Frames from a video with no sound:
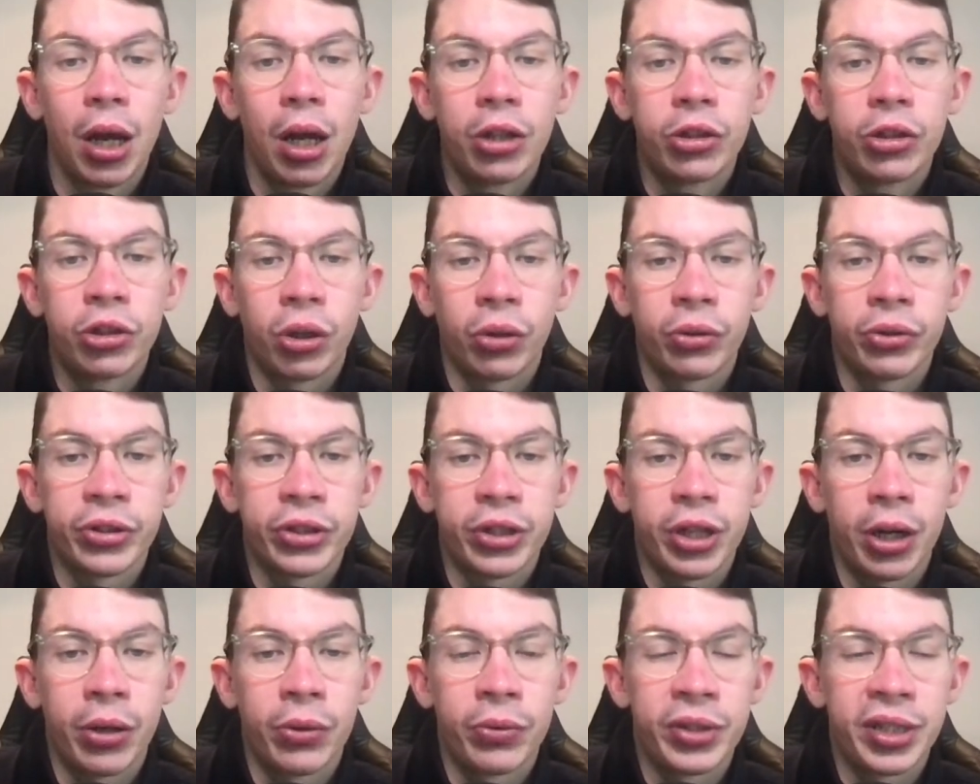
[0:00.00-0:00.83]
John
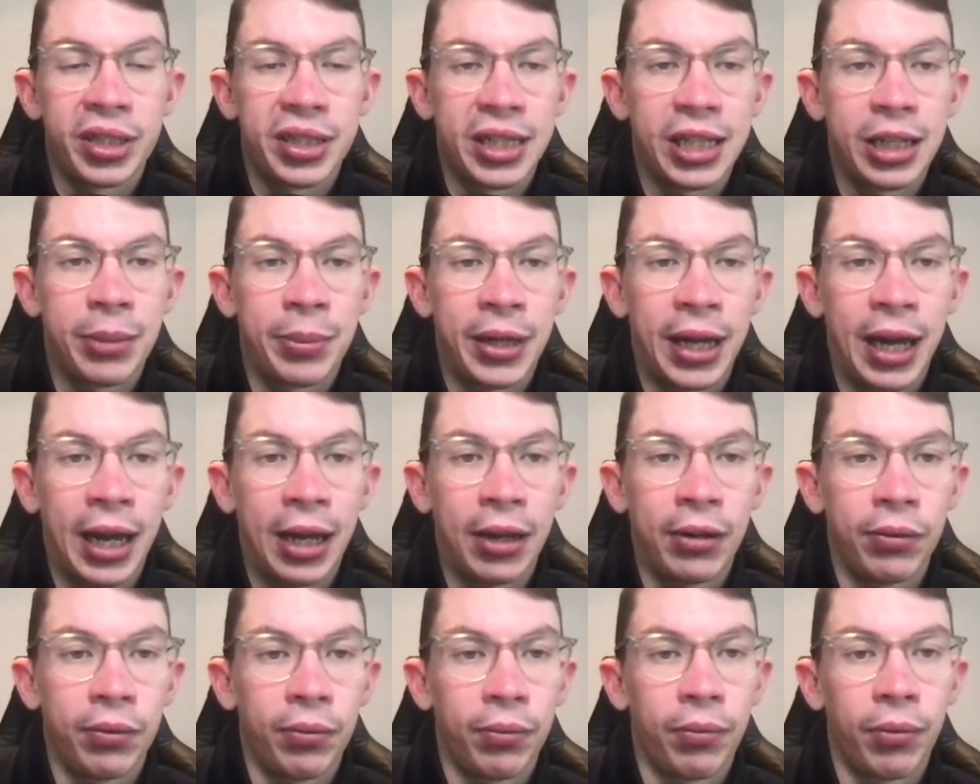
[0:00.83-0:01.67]
Stones is going to be out
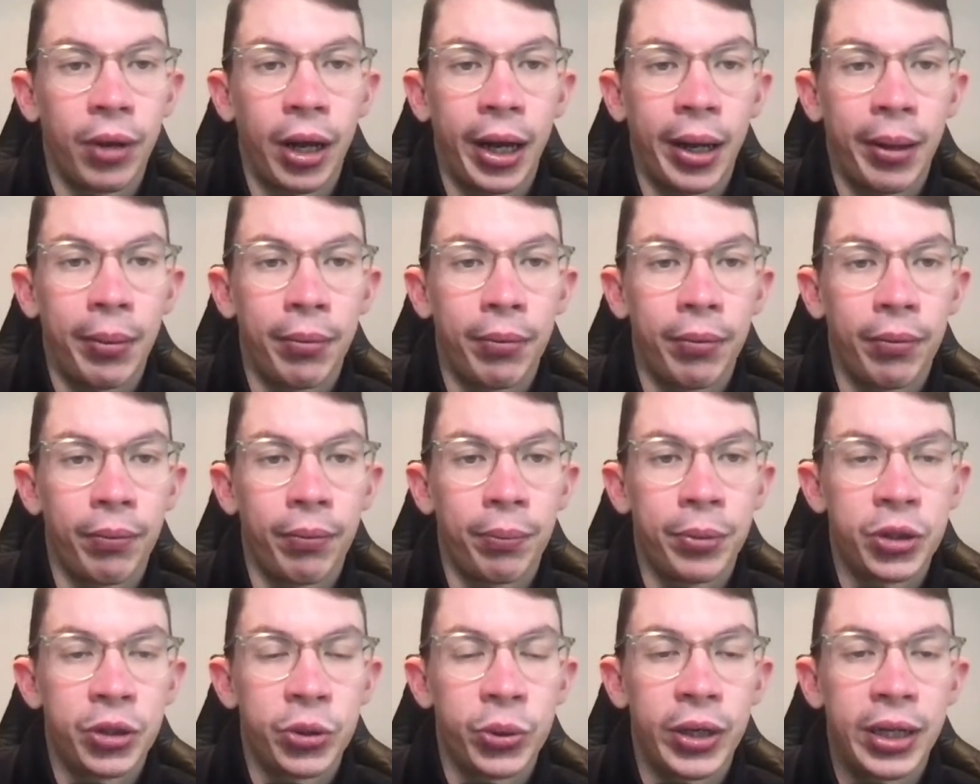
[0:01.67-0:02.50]

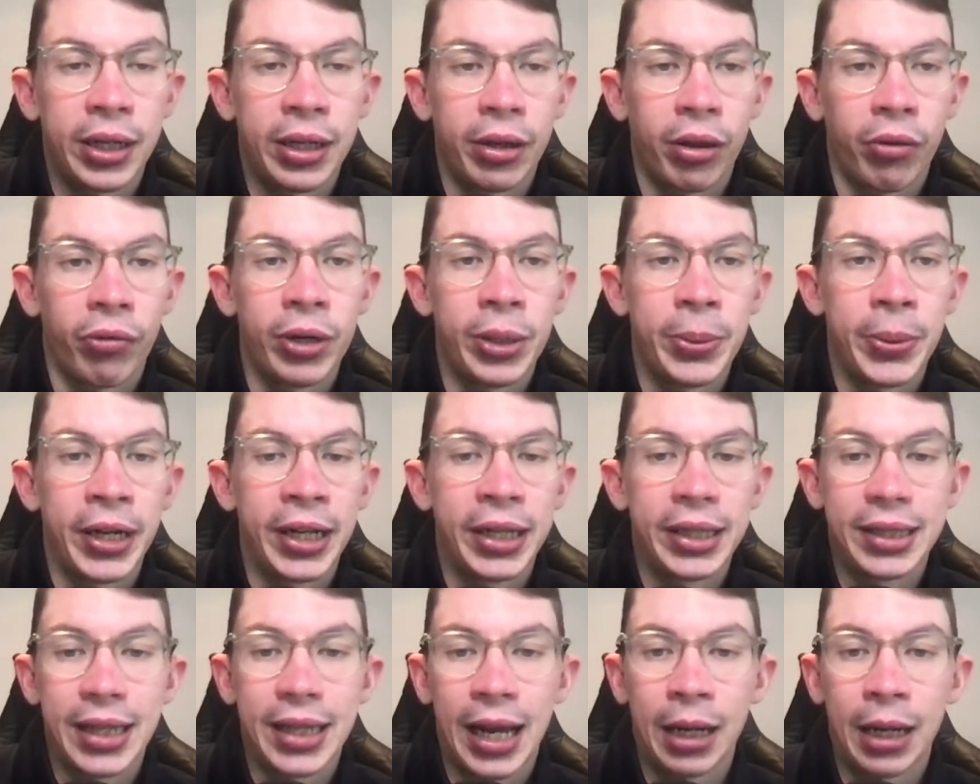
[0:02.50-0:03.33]
between 3
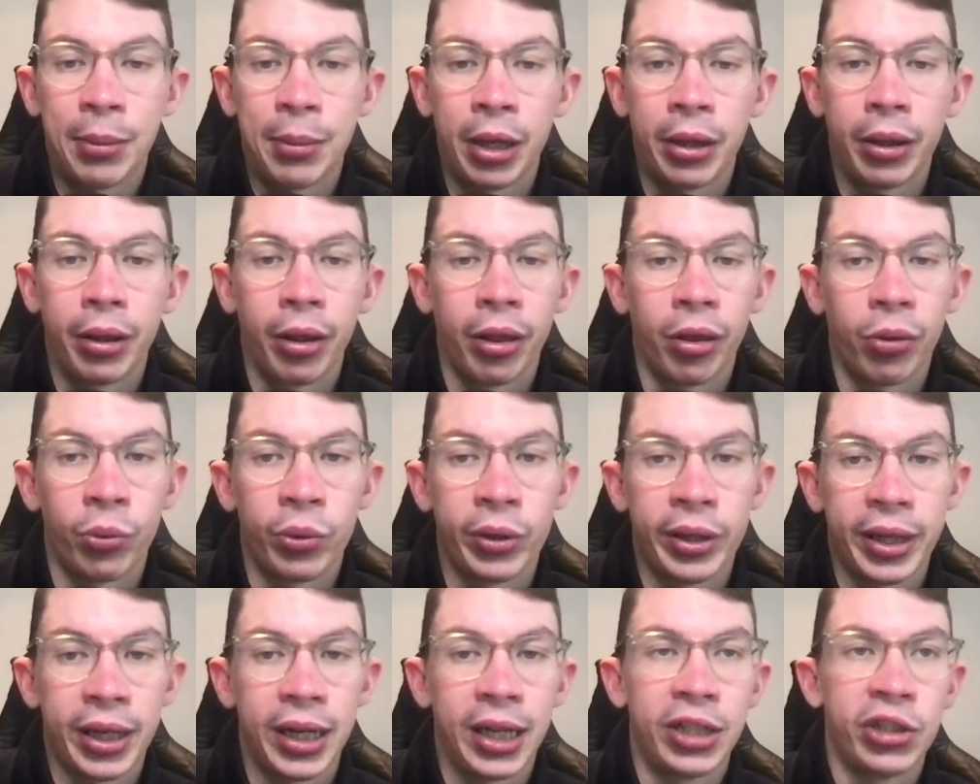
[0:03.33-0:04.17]
weeks and a month
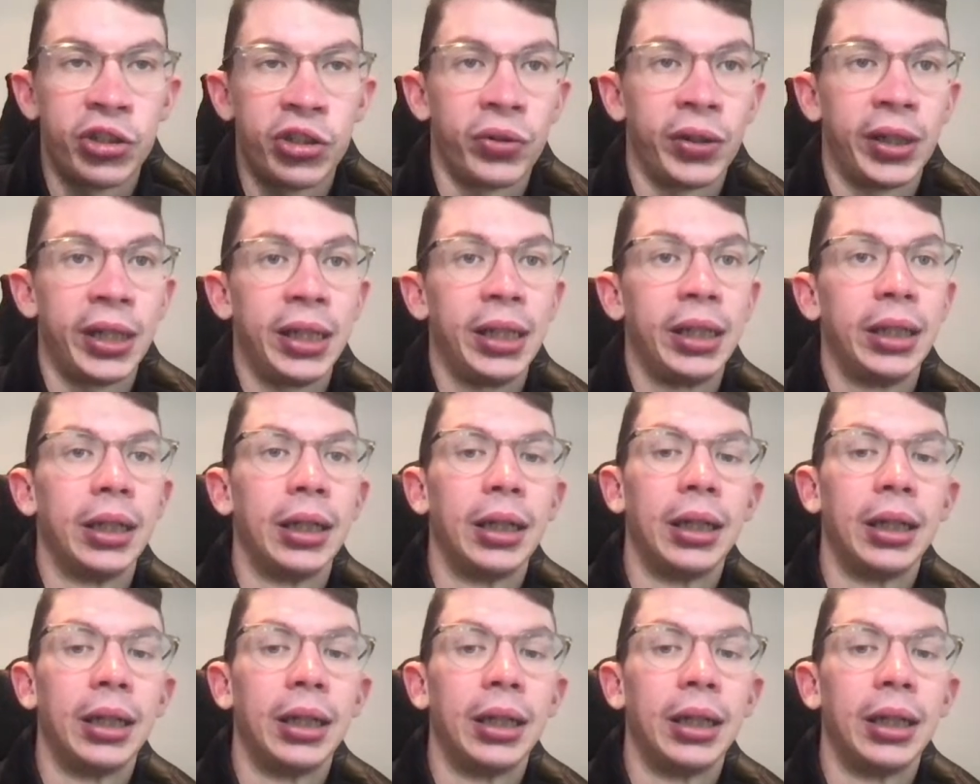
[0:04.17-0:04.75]
with an injury.